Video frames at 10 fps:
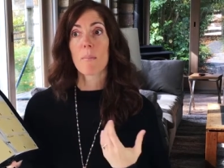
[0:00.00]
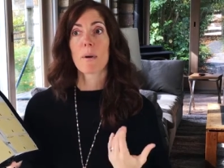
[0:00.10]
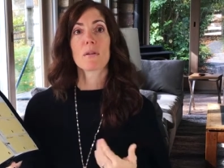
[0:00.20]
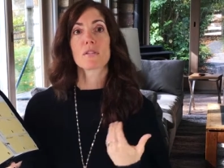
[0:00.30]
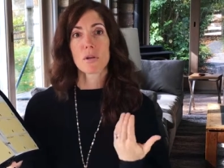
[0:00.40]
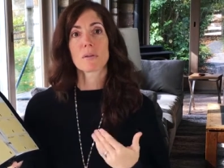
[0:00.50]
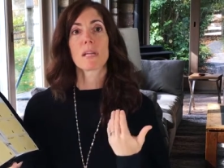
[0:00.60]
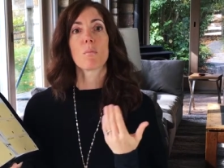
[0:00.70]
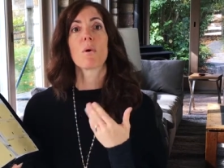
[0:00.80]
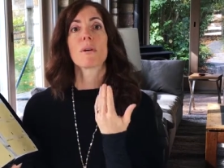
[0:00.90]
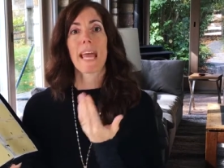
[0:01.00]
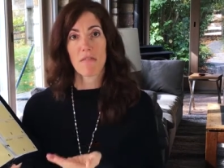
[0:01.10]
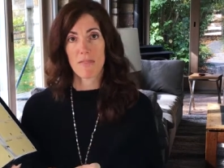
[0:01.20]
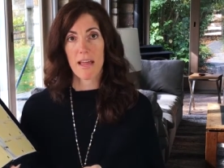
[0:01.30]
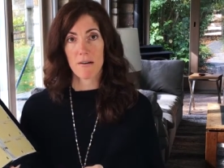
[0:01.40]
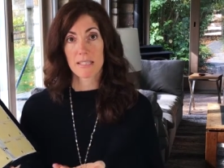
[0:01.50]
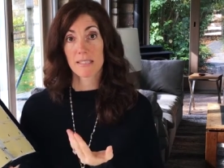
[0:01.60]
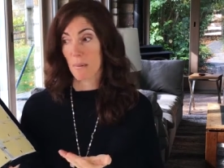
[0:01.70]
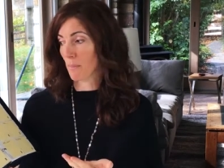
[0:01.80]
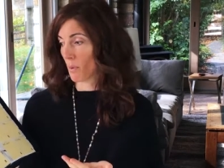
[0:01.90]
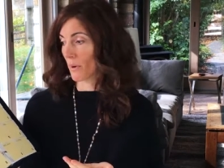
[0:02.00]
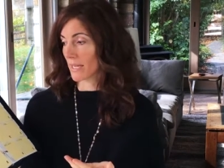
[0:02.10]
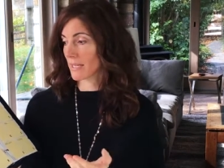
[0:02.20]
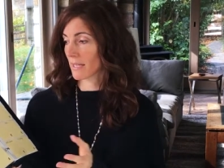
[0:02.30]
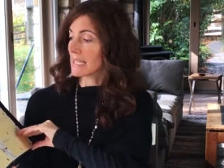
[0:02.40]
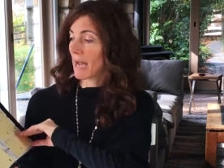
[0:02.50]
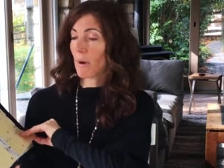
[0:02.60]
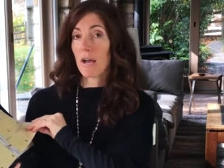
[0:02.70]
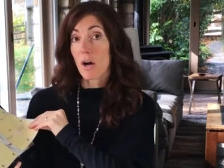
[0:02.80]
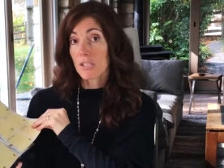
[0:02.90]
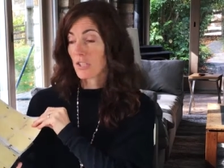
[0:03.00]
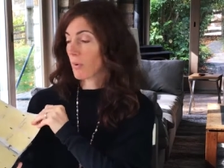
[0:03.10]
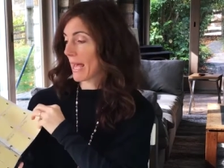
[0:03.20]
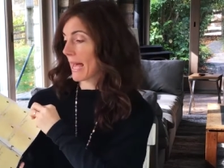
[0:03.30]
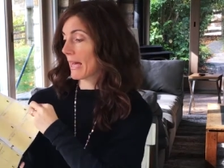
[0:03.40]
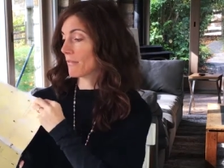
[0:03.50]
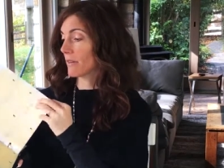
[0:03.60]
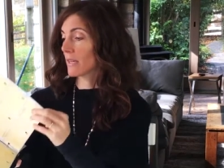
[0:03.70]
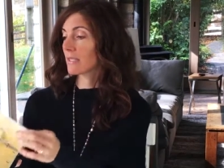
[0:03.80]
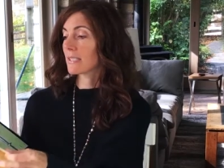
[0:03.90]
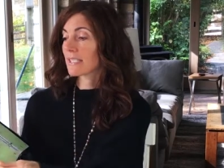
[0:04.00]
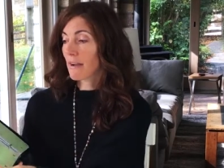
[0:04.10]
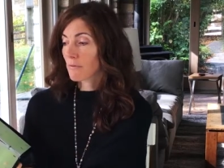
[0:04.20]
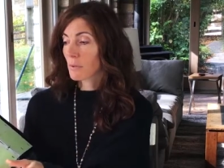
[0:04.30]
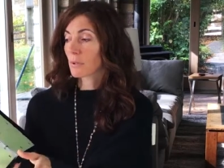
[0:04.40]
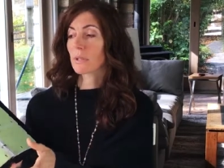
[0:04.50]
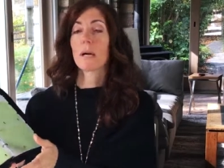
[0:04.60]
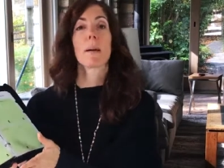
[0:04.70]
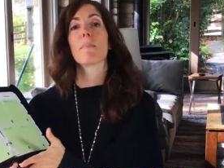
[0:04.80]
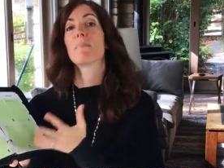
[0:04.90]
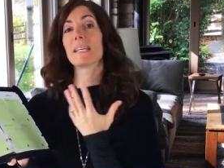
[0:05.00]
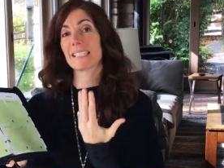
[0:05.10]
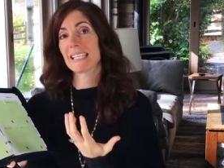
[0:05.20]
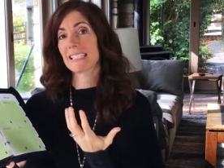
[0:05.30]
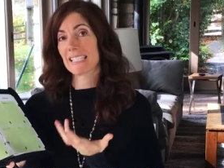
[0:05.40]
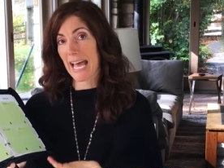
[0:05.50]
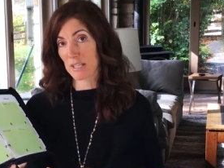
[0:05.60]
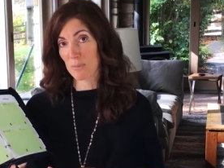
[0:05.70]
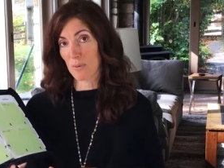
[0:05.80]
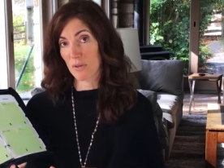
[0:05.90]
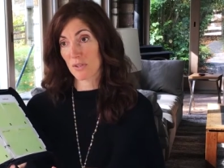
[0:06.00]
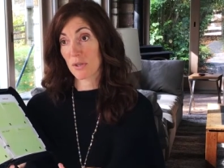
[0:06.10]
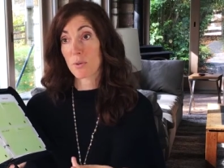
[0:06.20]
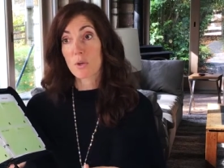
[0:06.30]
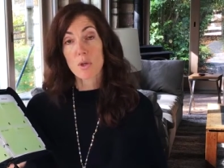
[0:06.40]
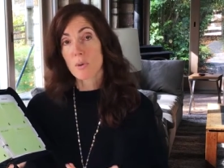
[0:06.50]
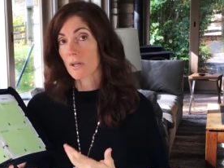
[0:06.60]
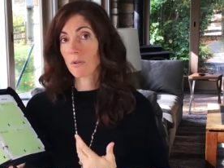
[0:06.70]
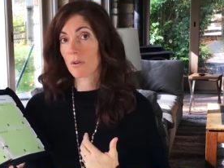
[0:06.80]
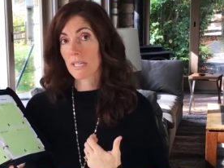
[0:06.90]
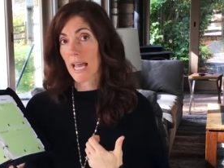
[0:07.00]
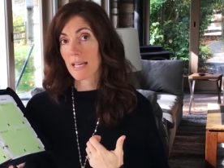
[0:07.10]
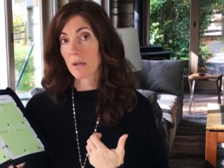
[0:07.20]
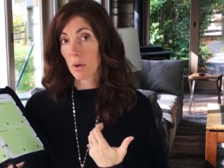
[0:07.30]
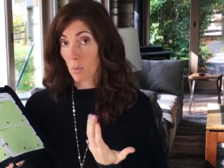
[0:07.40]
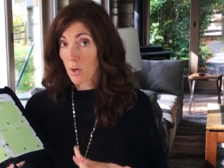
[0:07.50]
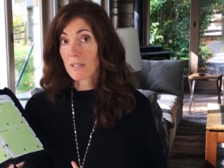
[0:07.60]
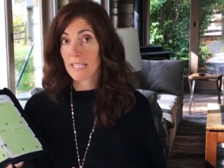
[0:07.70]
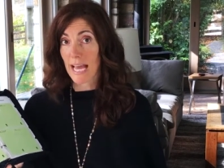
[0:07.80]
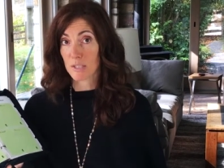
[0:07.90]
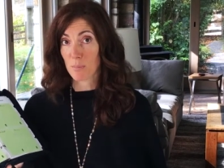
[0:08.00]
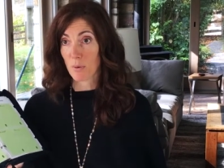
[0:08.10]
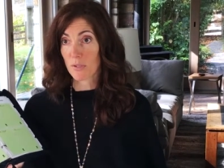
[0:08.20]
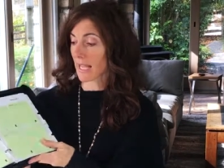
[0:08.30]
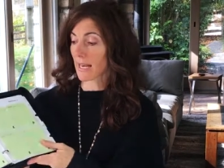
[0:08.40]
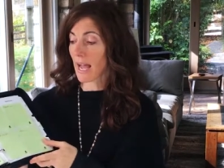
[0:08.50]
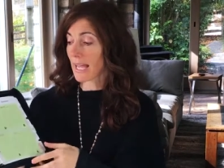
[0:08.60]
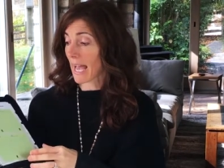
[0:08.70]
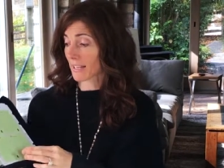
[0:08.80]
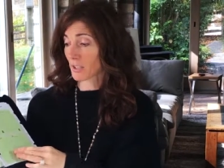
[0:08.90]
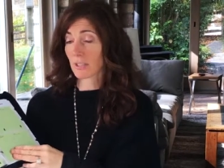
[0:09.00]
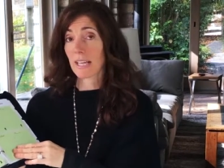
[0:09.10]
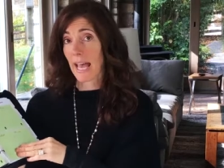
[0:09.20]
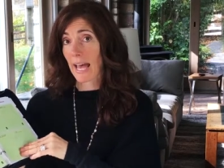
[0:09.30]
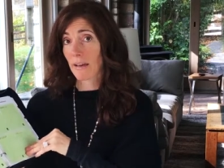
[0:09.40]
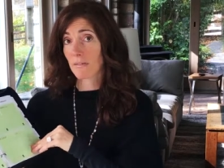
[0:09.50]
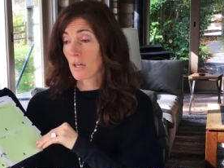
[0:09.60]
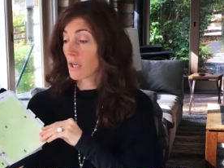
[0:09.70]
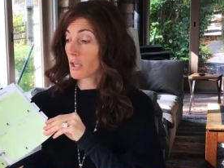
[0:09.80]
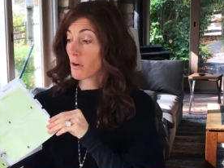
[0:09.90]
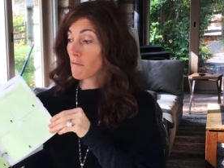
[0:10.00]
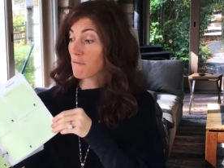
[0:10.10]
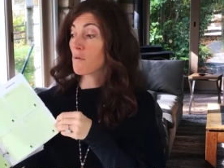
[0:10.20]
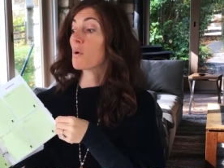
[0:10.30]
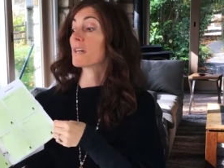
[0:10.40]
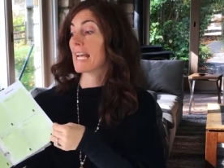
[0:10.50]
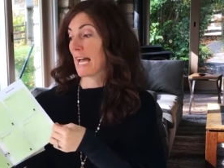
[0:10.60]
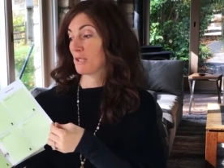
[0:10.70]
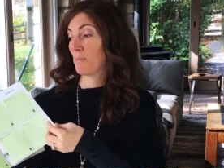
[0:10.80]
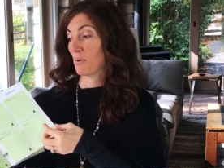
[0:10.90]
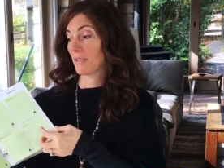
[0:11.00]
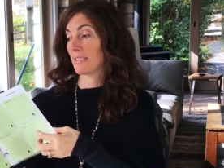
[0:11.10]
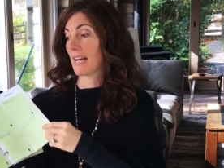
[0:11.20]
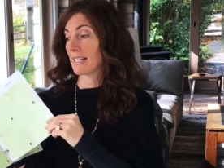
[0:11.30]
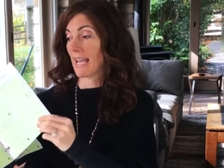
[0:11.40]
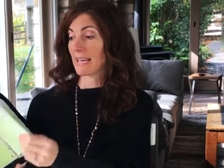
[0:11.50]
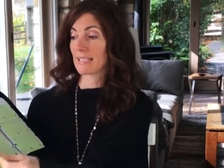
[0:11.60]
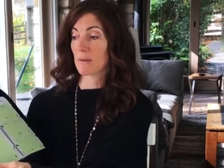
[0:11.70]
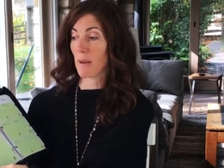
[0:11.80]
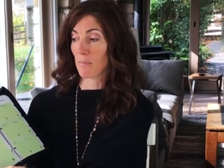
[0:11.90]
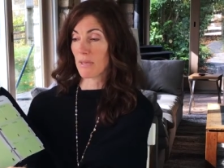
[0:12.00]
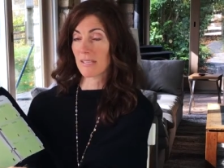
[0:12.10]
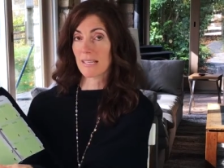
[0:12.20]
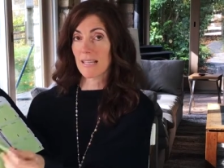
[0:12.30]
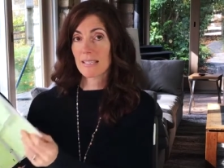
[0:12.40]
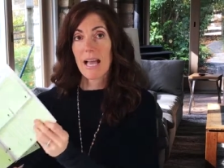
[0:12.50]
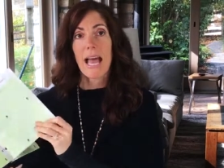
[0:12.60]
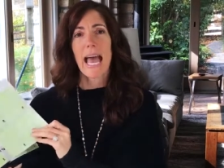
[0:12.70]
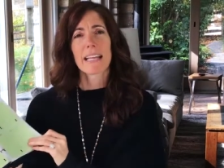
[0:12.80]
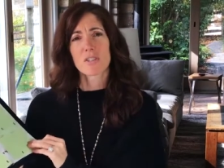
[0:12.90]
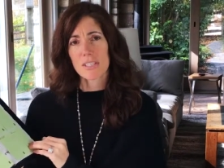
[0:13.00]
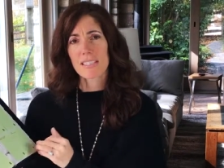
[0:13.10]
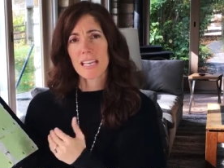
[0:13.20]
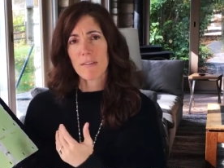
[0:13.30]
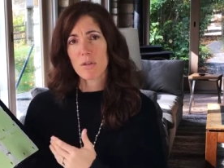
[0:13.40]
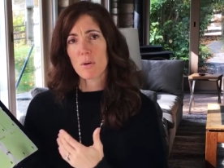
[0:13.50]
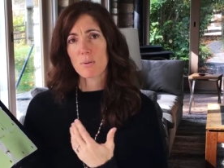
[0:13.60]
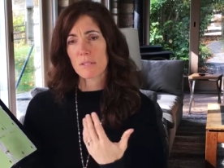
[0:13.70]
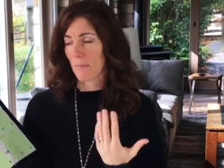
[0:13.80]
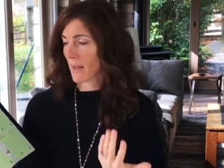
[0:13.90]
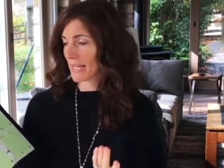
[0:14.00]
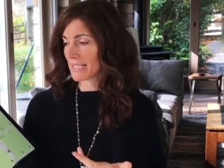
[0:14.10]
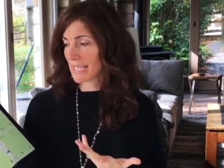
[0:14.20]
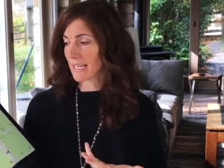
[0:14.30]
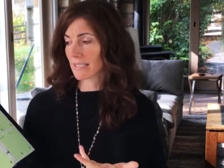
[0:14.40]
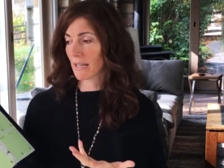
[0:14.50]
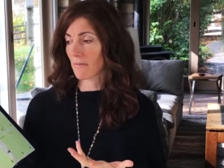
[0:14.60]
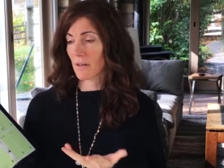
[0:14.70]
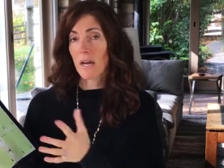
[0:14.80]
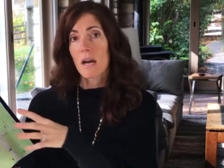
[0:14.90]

but certainly will get there at some point. Now, I also have several business dashboards. So you can create work dashboards, and I actually have 4 dashboards dedicated to my business. And just to give you some ideas of